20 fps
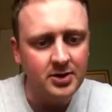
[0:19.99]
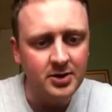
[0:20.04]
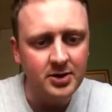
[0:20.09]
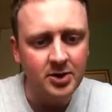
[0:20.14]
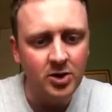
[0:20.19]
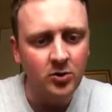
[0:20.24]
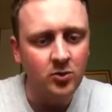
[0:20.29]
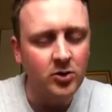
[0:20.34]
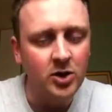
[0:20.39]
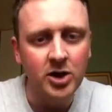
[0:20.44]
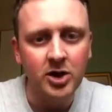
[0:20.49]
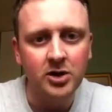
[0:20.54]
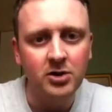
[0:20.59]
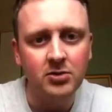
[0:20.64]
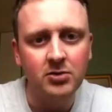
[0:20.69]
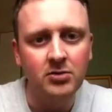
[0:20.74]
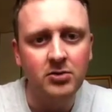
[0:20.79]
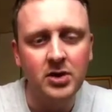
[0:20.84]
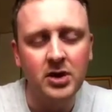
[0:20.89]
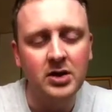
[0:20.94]

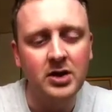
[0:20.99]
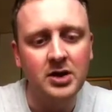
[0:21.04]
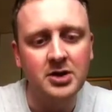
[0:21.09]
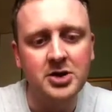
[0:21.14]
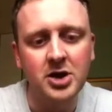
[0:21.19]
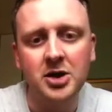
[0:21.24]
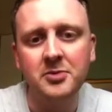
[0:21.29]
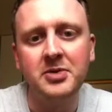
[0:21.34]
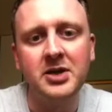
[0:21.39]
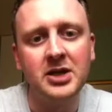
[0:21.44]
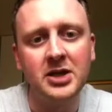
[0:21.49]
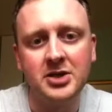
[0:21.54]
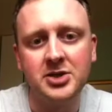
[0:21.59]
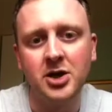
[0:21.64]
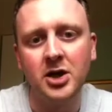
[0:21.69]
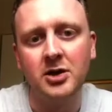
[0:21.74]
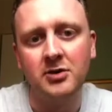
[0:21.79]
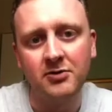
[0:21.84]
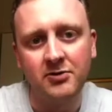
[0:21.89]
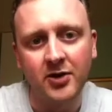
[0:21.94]
it's going to be an
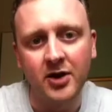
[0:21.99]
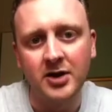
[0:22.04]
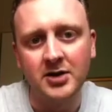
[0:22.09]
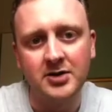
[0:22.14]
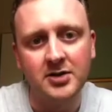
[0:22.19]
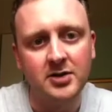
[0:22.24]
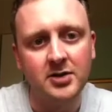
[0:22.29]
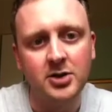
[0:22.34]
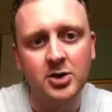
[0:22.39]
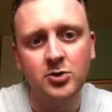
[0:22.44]
exciting fight.